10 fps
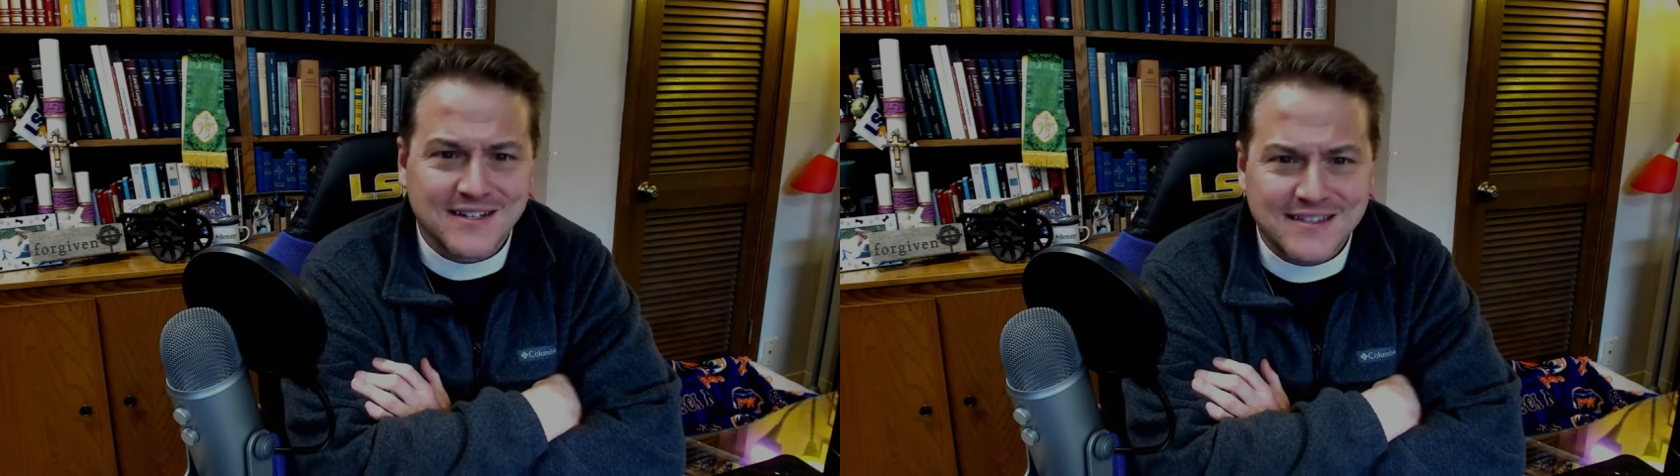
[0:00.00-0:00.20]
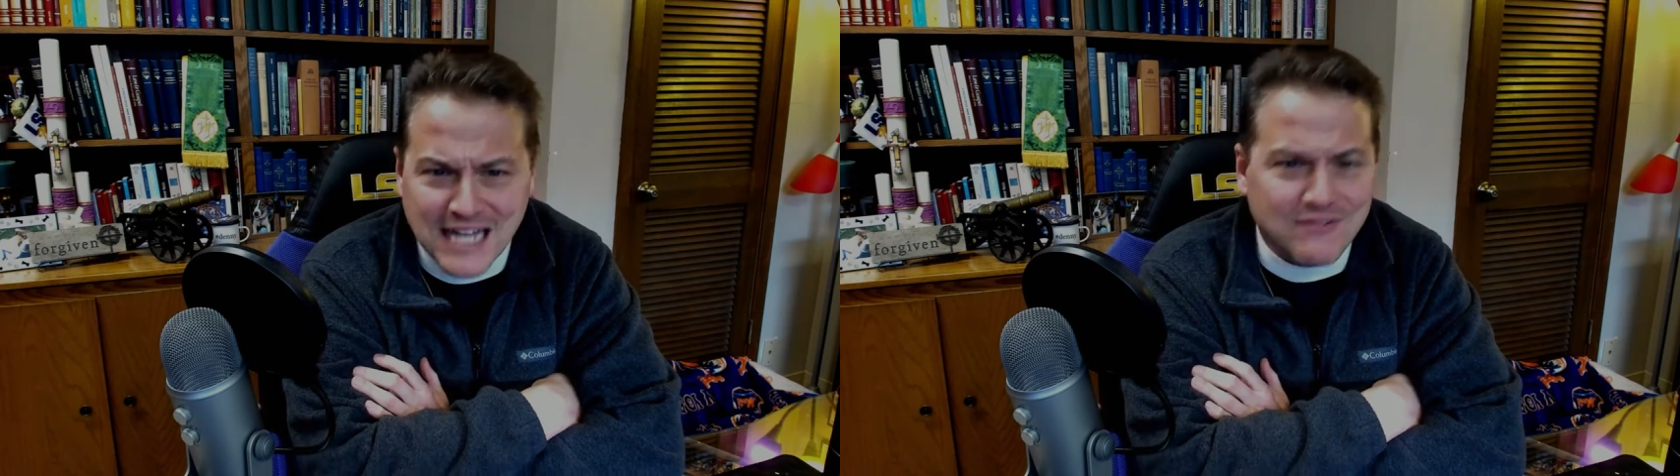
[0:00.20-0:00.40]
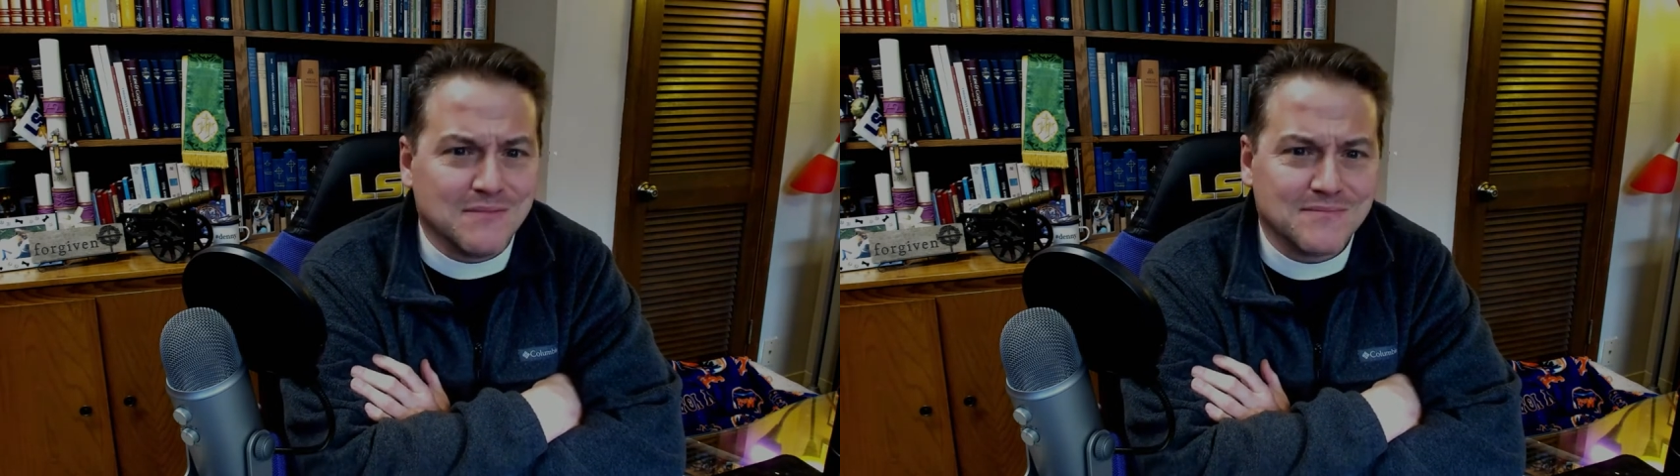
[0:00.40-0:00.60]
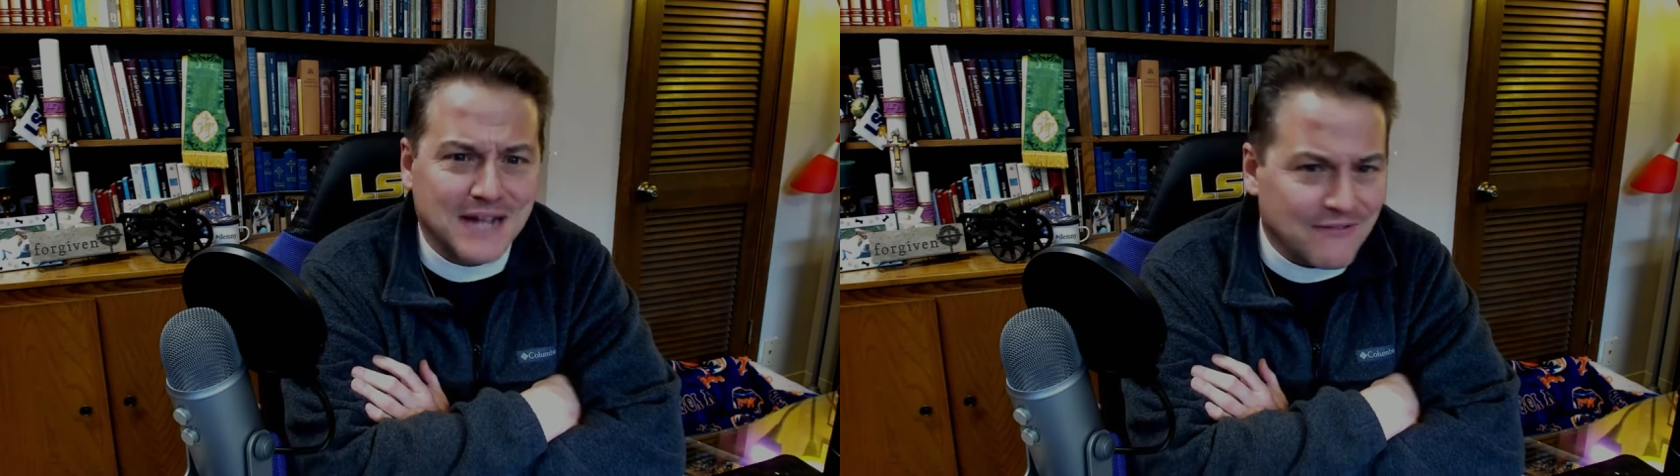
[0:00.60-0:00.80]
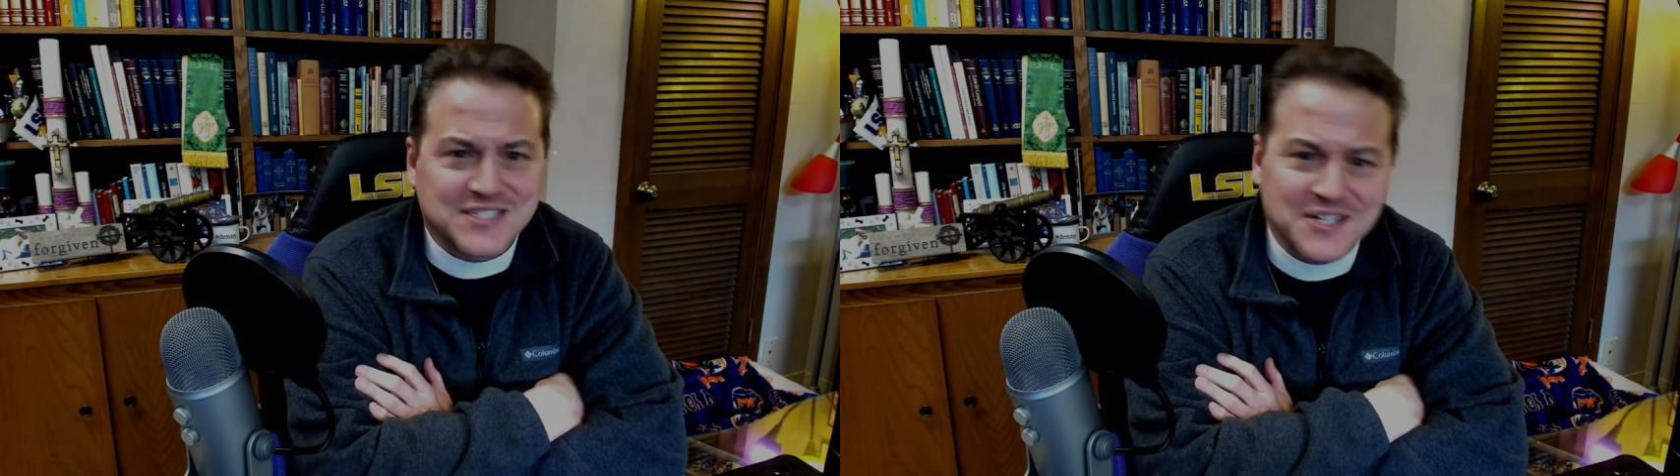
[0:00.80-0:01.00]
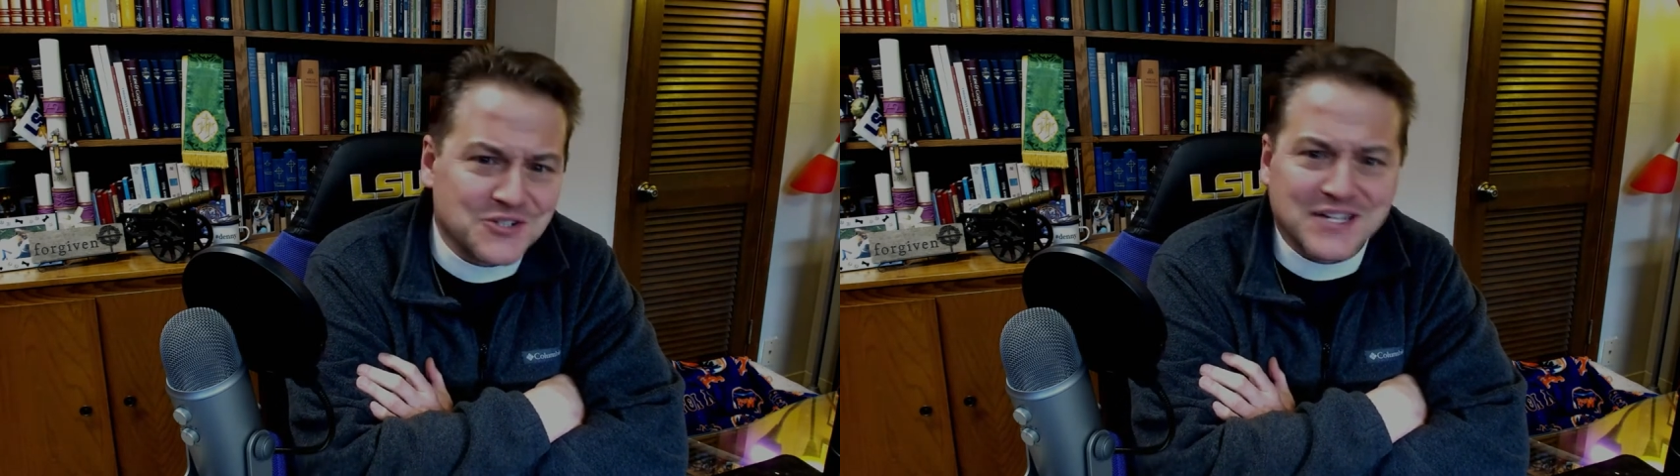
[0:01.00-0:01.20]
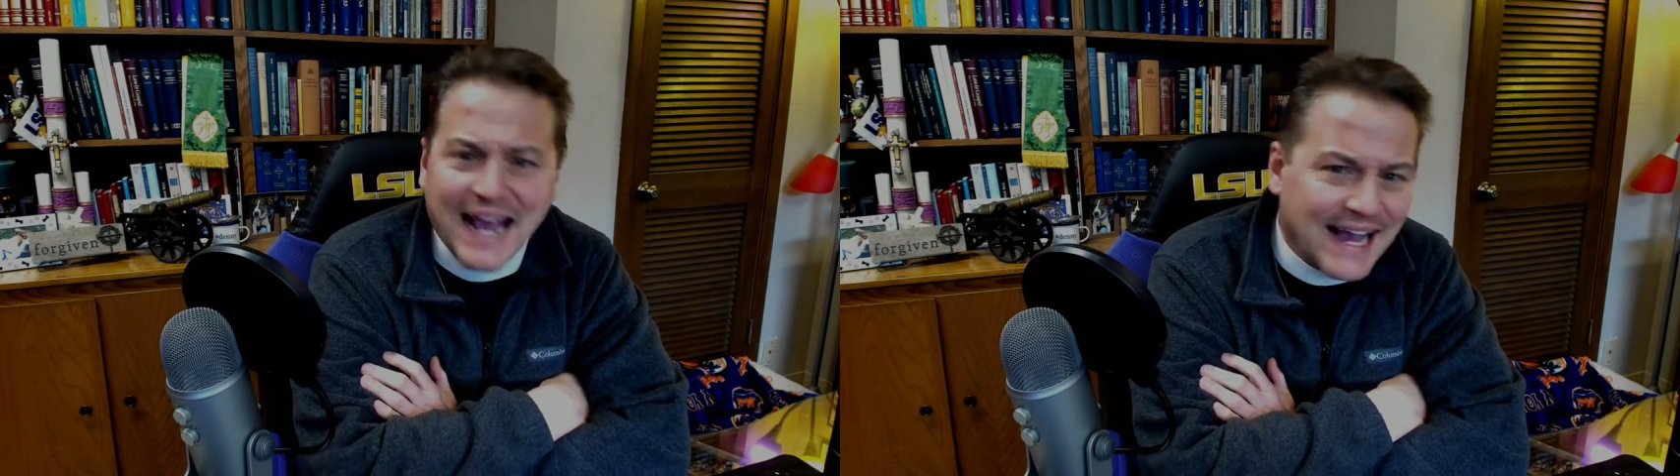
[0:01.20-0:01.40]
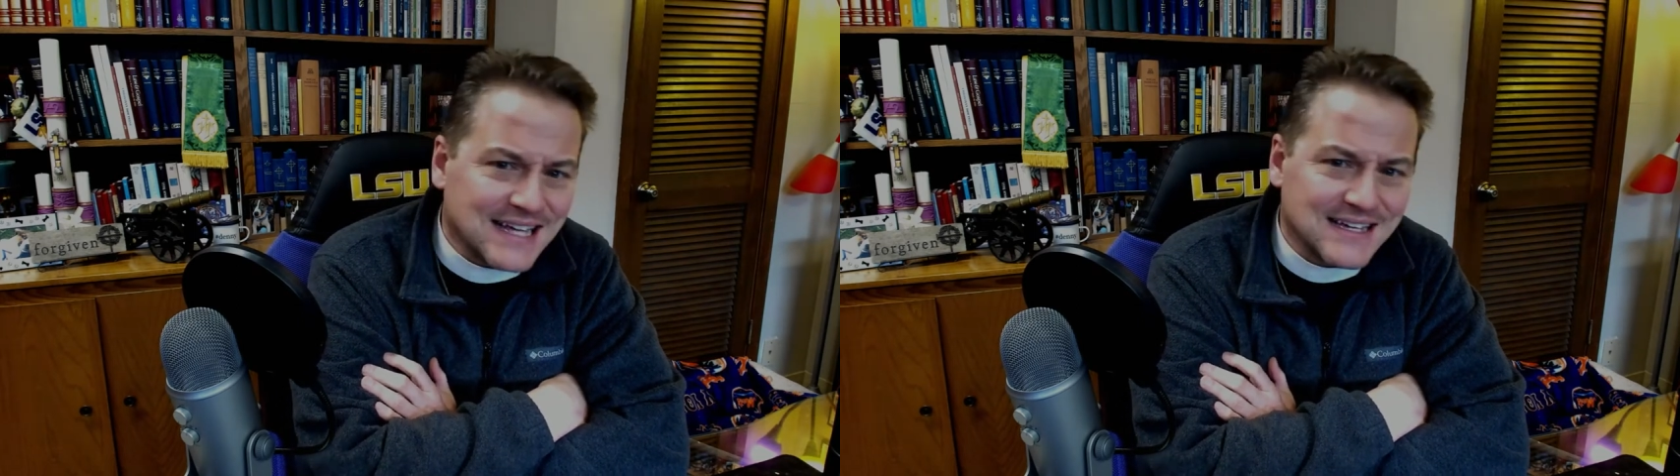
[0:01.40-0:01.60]
Love them every single
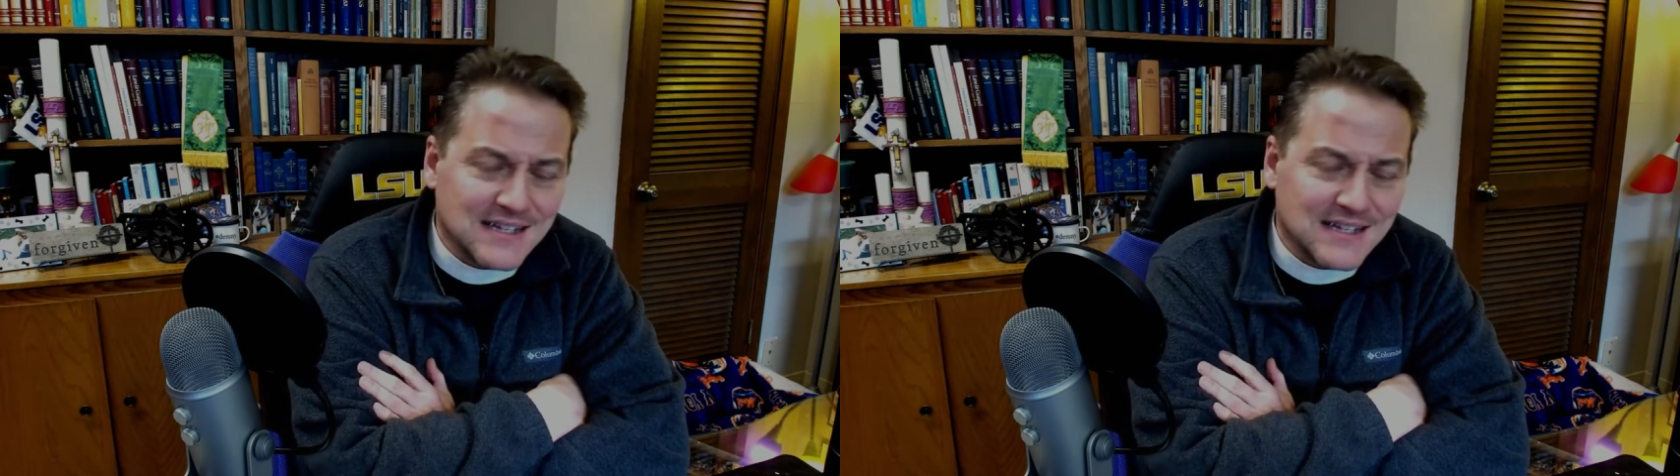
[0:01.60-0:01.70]
day.